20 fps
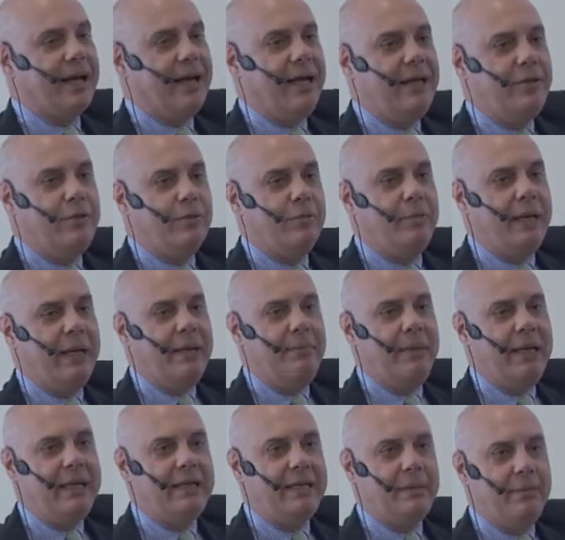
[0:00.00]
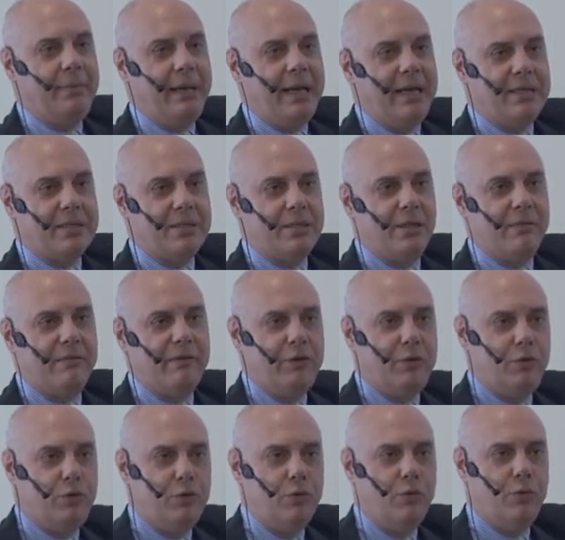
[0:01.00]
try to make the best of
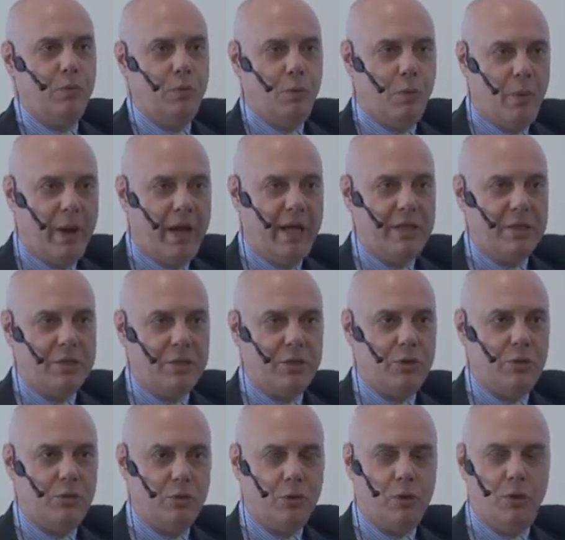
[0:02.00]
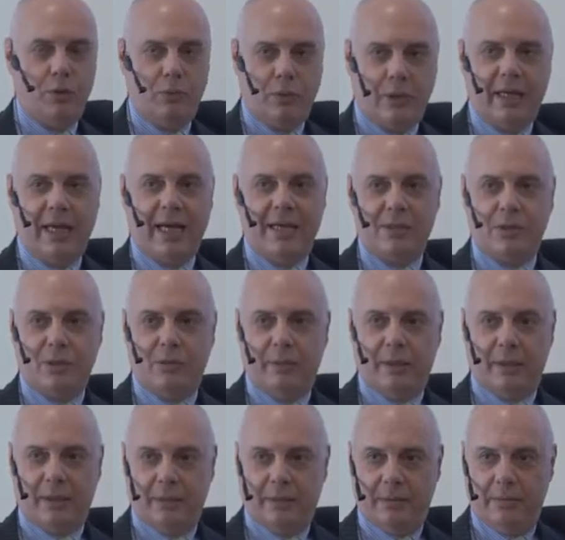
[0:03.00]
two ways to go to a
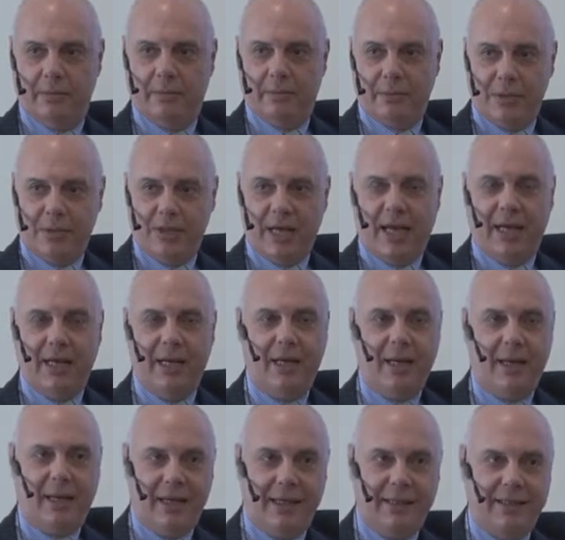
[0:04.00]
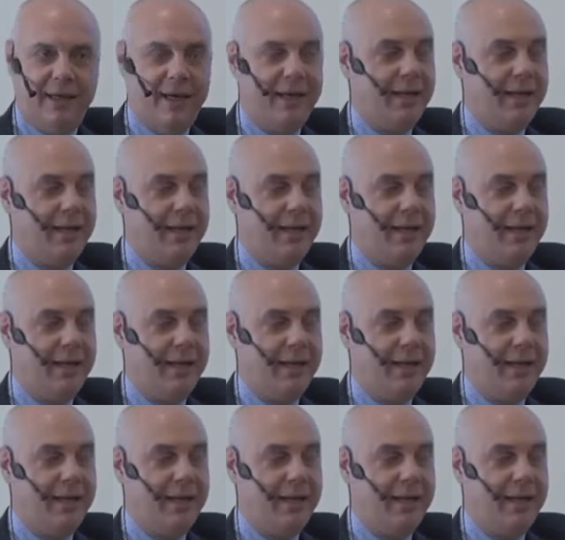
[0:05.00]
customer, channel and